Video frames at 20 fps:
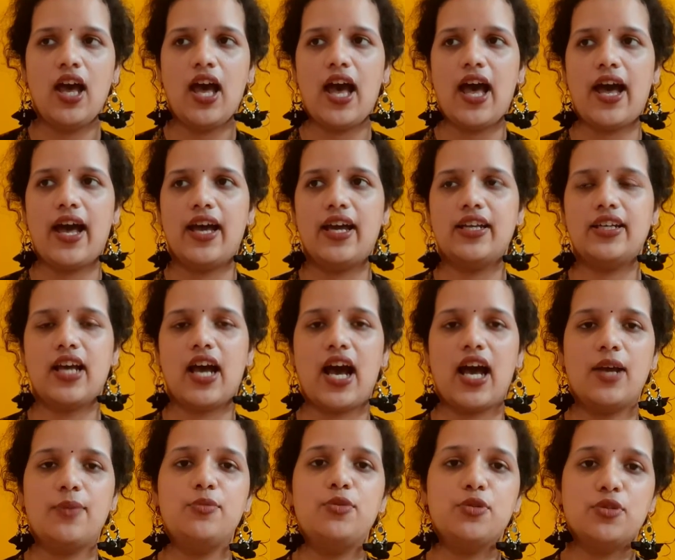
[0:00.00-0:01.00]
and
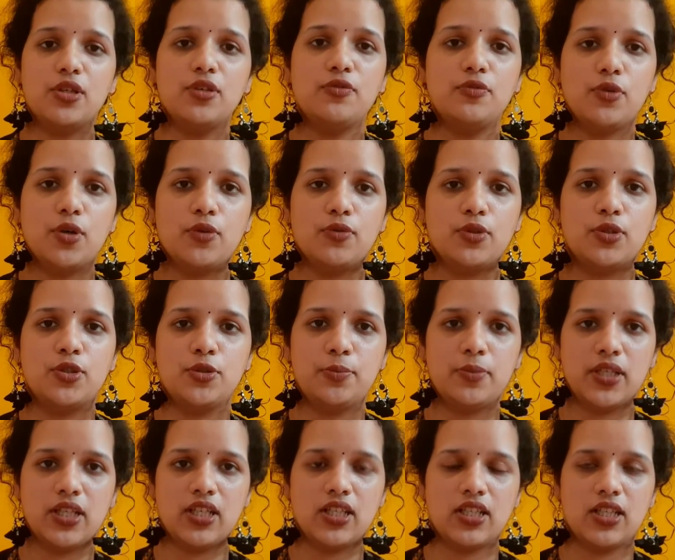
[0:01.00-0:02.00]
I'm looking forward to
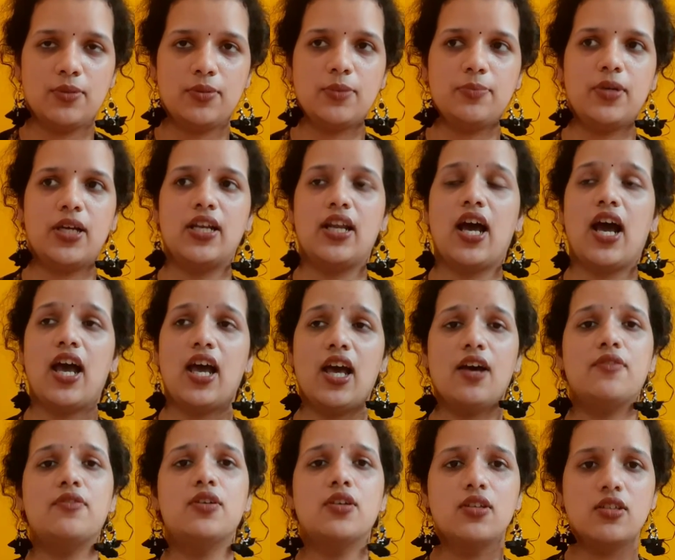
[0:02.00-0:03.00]
picking them up and I
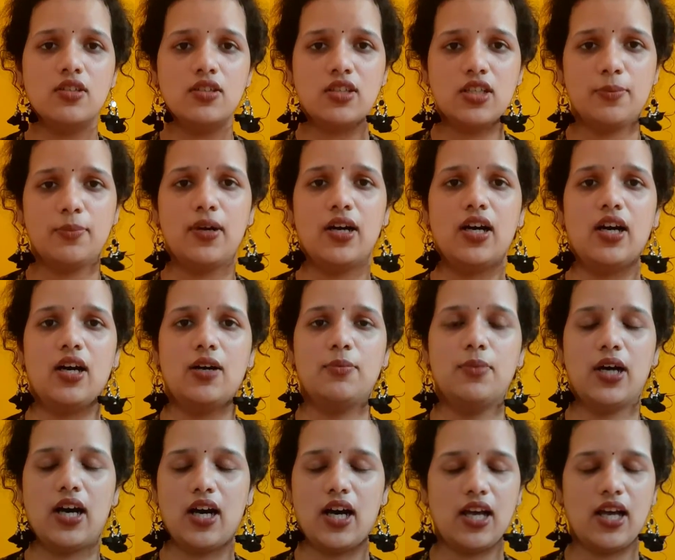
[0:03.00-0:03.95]
have heard about,